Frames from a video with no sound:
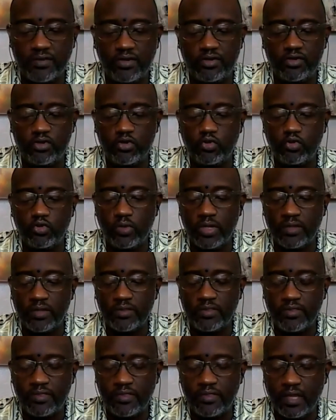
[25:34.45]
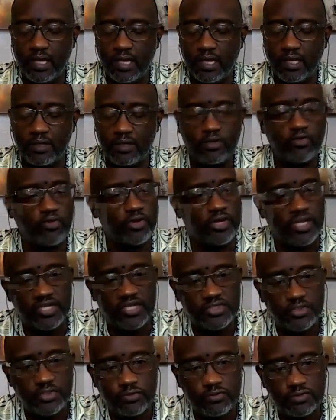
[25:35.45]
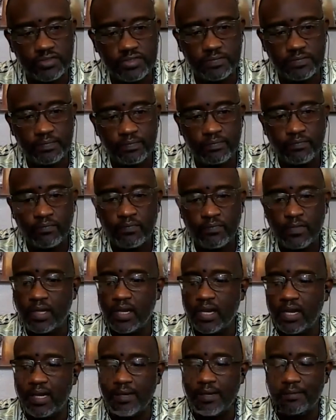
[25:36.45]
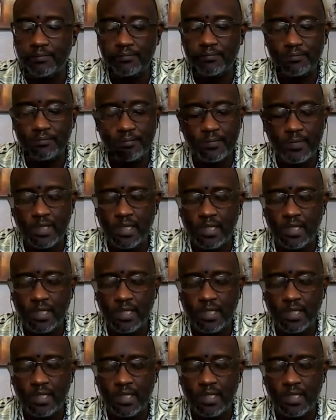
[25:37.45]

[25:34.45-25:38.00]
ability. It has nothing to do with credentials.